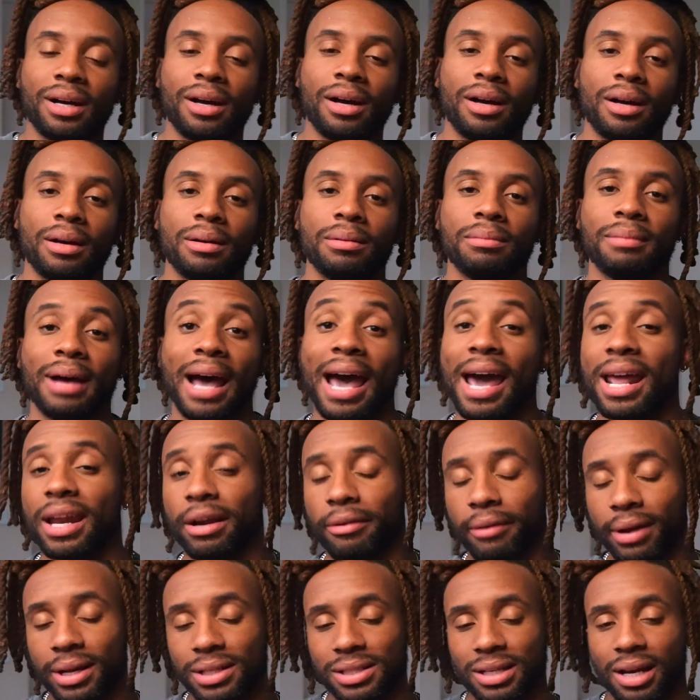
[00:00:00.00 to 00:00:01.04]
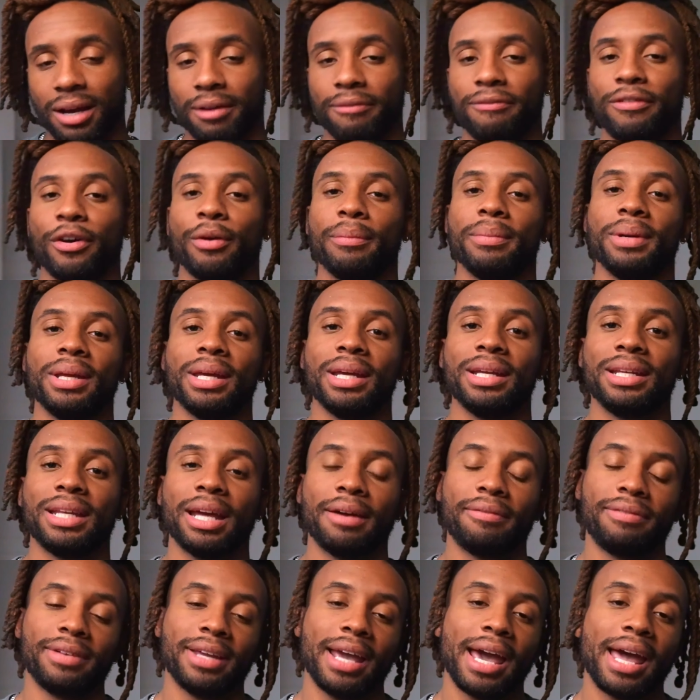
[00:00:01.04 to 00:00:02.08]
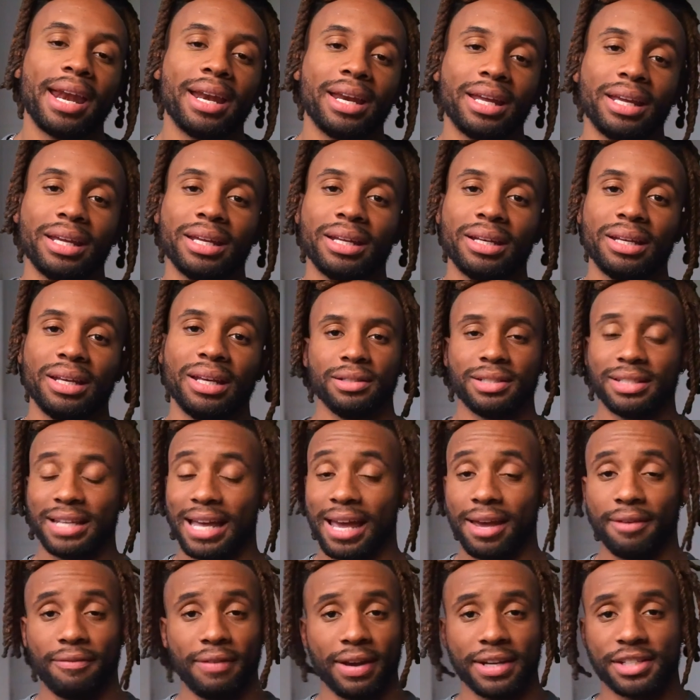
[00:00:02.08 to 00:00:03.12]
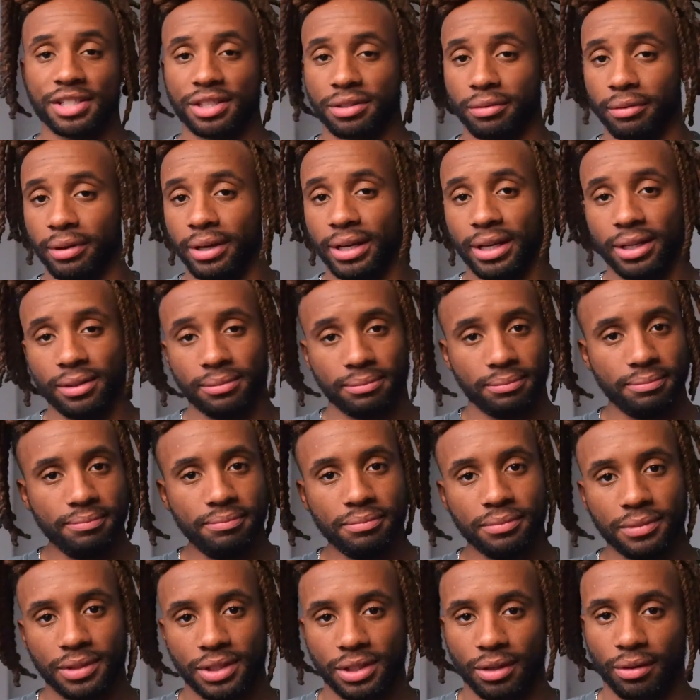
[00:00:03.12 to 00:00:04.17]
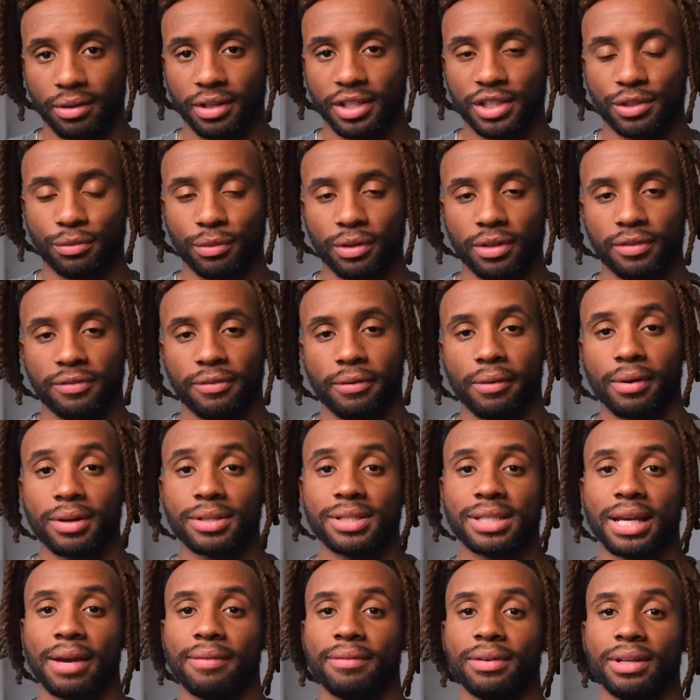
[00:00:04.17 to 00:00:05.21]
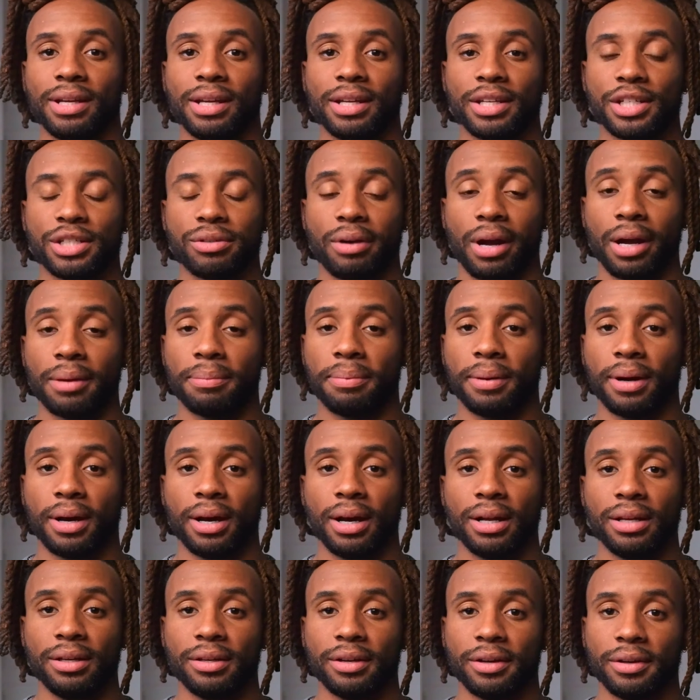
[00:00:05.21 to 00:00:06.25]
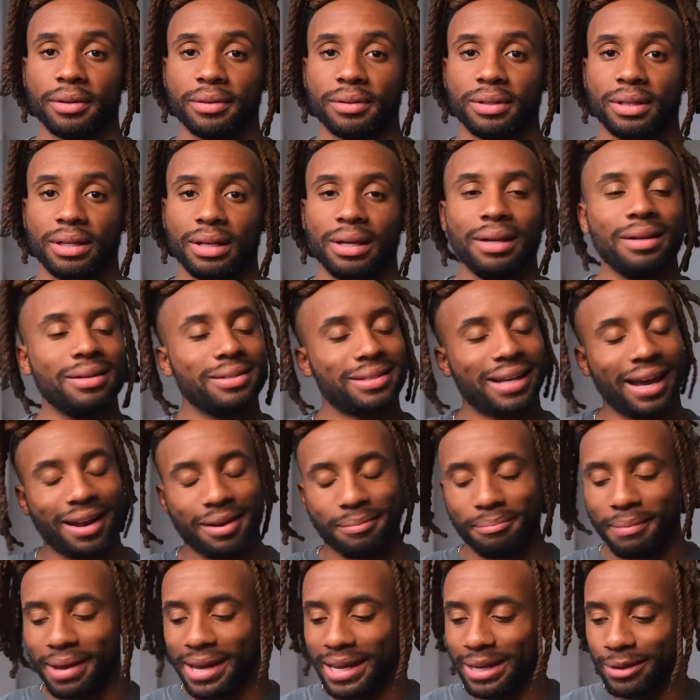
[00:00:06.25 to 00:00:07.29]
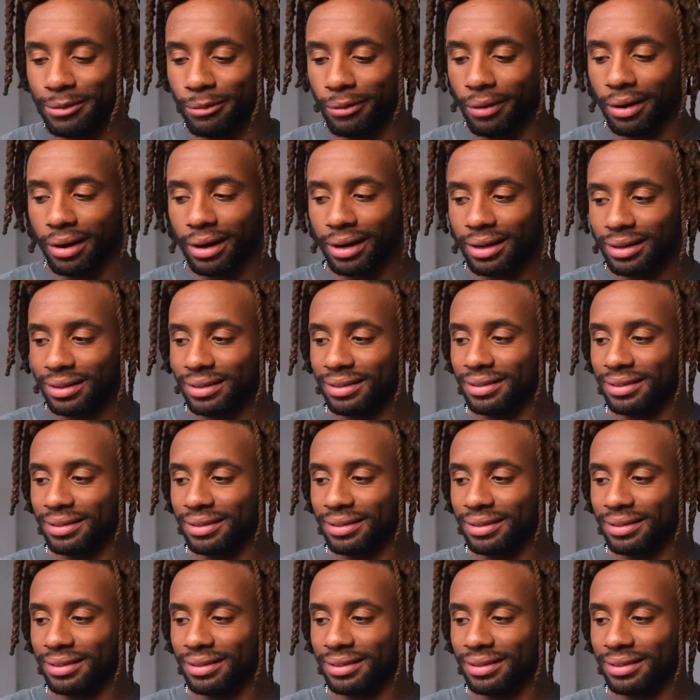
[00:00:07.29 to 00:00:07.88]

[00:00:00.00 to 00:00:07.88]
Um, I had a great time filming it and definitely editing it. Just the F X three, Sony twenty-four to seventy and a tripod, you know? Just gotta make it work.